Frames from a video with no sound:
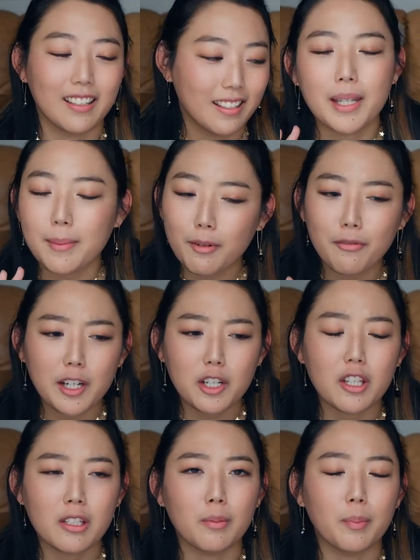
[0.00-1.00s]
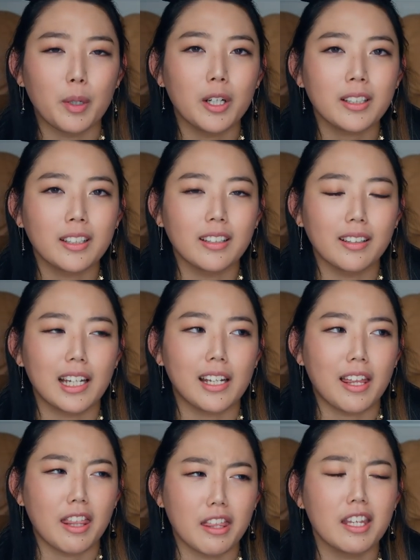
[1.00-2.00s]
People finished this book
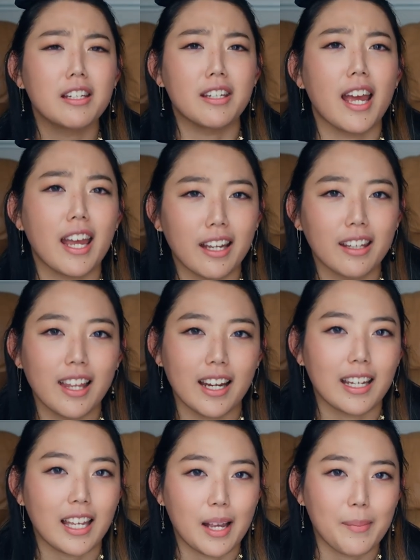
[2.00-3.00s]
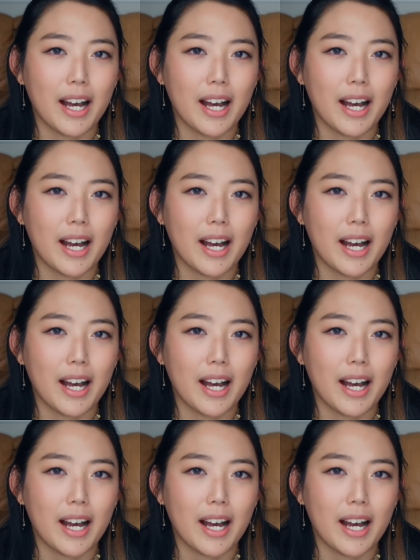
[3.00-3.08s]
like the day that it came